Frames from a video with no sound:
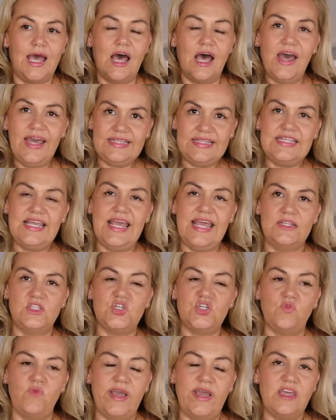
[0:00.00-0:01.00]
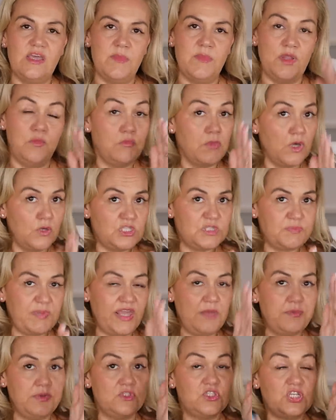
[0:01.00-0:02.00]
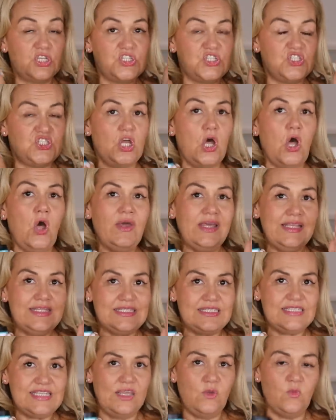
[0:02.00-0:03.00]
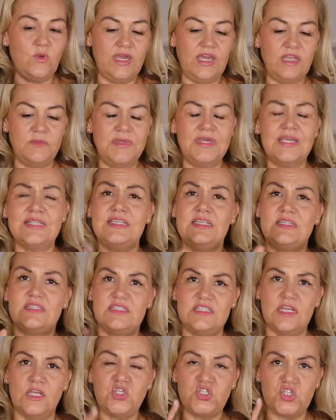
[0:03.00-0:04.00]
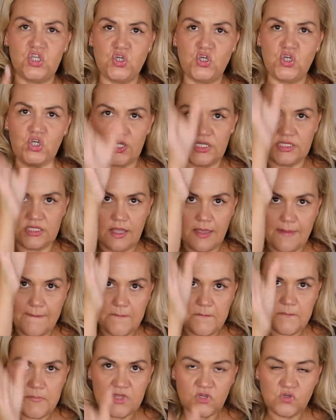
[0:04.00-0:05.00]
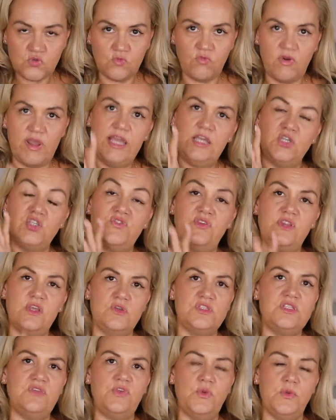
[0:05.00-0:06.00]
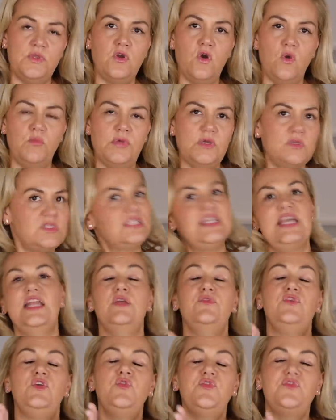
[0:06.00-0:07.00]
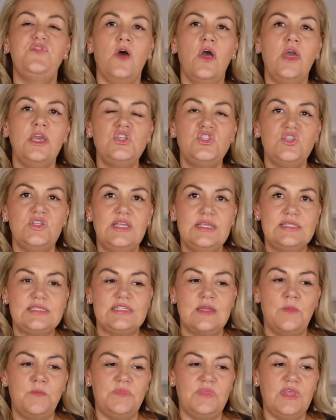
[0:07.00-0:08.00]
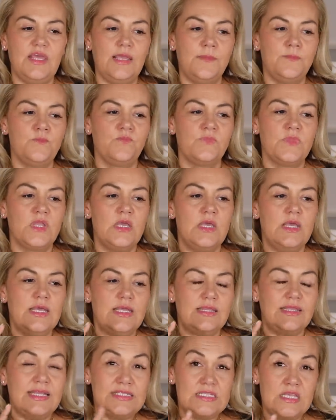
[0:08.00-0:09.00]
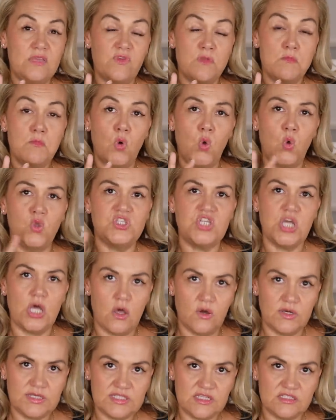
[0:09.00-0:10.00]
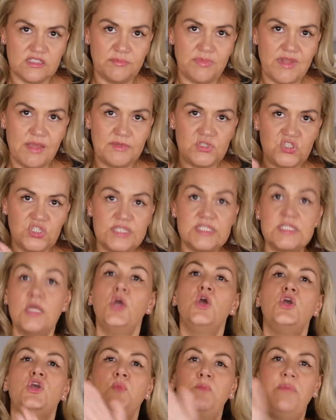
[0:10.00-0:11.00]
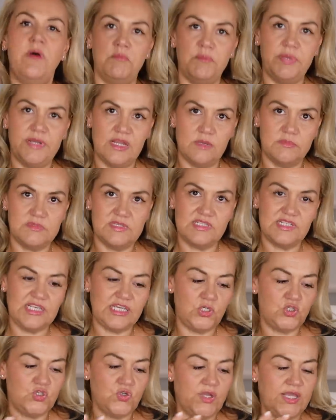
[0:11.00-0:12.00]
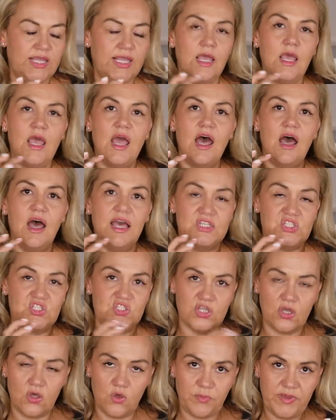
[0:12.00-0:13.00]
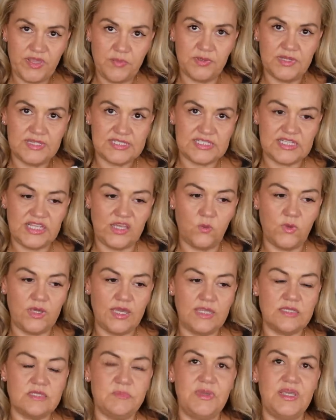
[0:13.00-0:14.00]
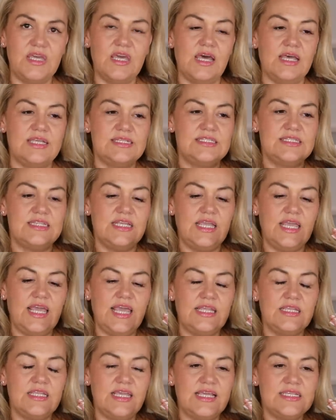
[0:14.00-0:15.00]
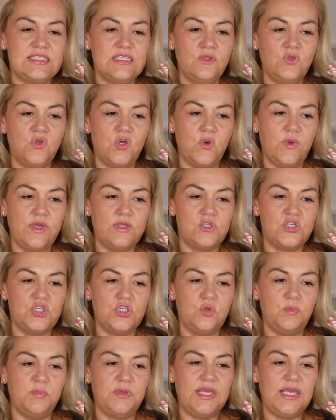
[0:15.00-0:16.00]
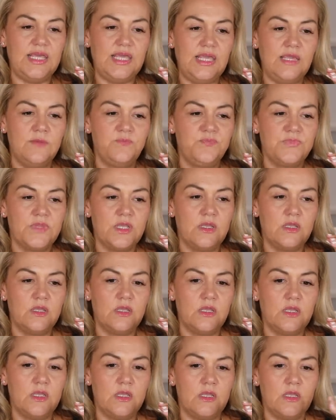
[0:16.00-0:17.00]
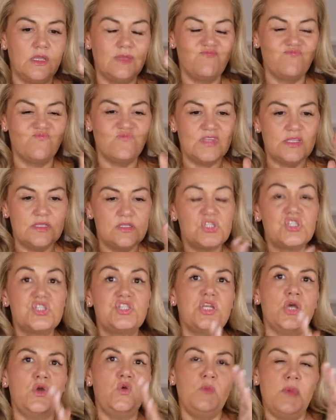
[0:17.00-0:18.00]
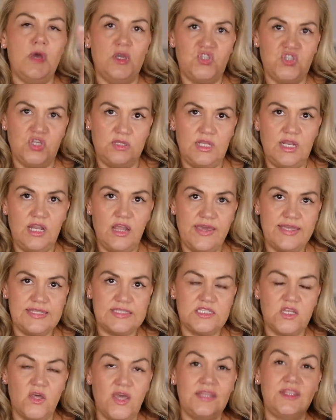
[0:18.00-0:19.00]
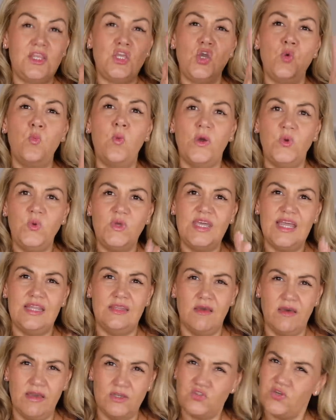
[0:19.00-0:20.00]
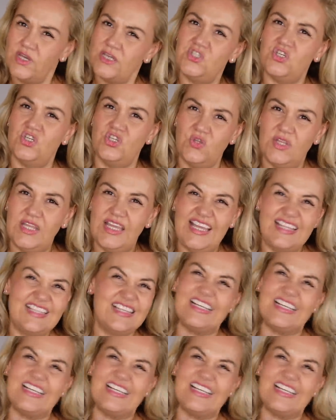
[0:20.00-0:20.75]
I tend to recommend most people to start at Seaweed because it's such a good middle range for those of you with combo skin. If you find you need something that's even more targeted to blemishes, you bump it up to Tea Tree. I start people at Seaweed because it isn't going to be so much on the light side that you won't get the hydration you need.